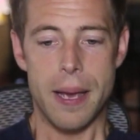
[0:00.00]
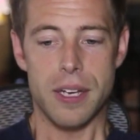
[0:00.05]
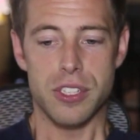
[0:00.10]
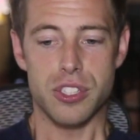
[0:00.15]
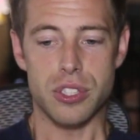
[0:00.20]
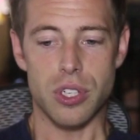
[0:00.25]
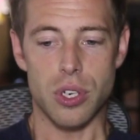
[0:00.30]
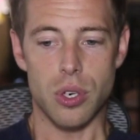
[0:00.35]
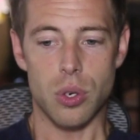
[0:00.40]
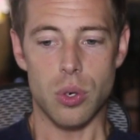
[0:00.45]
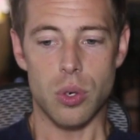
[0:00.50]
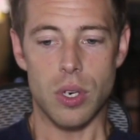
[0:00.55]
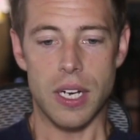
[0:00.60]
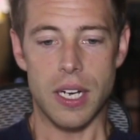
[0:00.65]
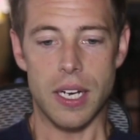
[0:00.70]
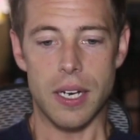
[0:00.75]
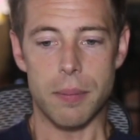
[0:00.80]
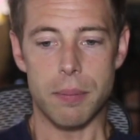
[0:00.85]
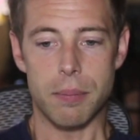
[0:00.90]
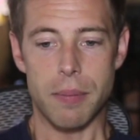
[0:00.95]
So
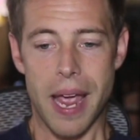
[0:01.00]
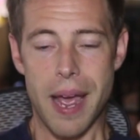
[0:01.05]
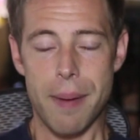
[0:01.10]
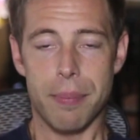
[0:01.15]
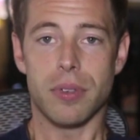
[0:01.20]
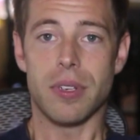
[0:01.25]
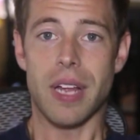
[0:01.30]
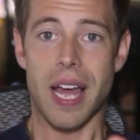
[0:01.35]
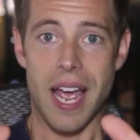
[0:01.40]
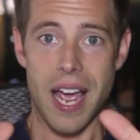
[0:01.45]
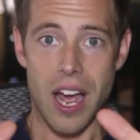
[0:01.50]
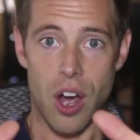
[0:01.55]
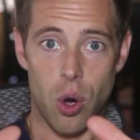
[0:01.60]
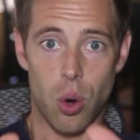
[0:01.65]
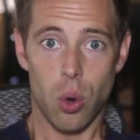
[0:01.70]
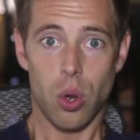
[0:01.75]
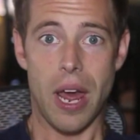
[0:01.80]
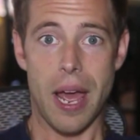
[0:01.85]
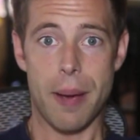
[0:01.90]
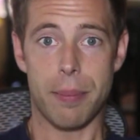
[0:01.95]
a
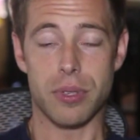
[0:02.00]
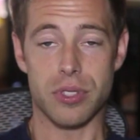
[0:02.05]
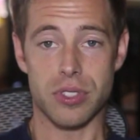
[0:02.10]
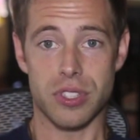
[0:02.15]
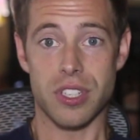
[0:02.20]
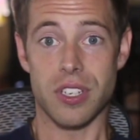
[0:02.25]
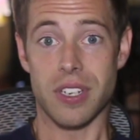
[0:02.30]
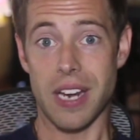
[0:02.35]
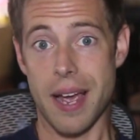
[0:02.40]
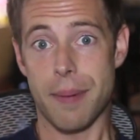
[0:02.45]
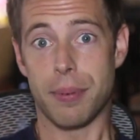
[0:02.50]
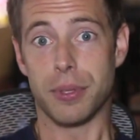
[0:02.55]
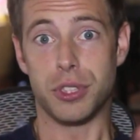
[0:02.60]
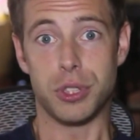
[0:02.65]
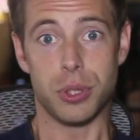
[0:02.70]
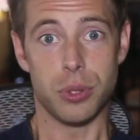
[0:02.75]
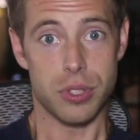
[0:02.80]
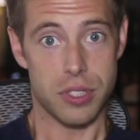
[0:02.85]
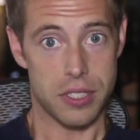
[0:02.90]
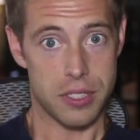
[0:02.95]
whole apple is good. Apple
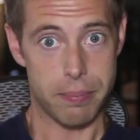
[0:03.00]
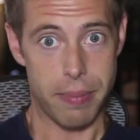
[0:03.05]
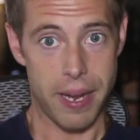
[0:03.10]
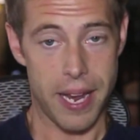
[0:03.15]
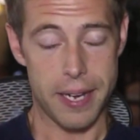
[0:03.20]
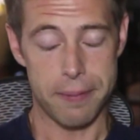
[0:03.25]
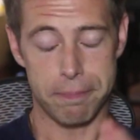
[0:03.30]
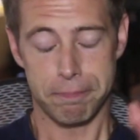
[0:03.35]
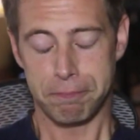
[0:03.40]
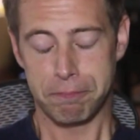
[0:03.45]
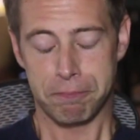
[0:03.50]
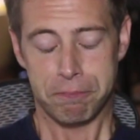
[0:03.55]
juice is bad.